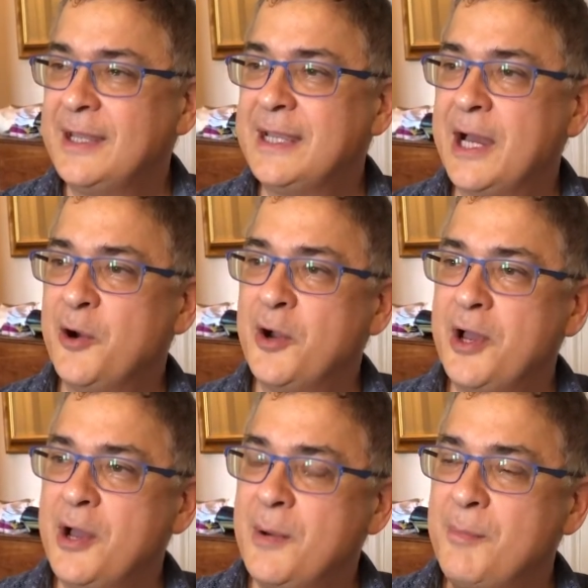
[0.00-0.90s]
Now,
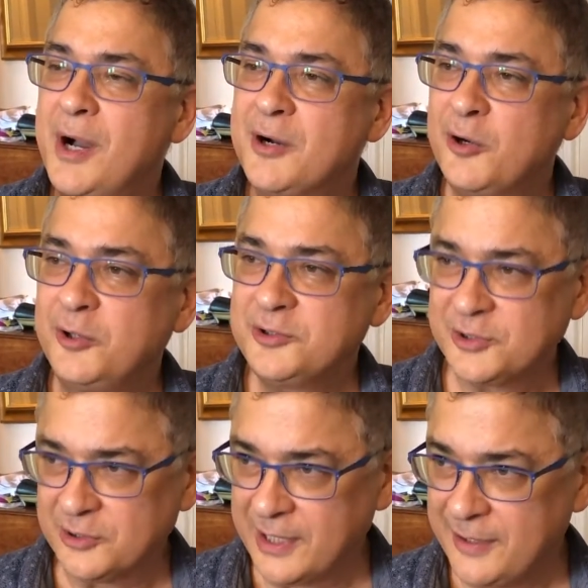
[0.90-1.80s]
Bach
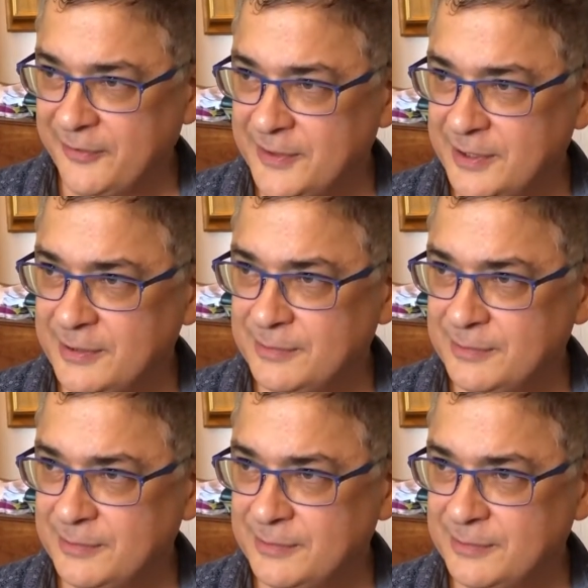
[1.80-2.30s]
also left,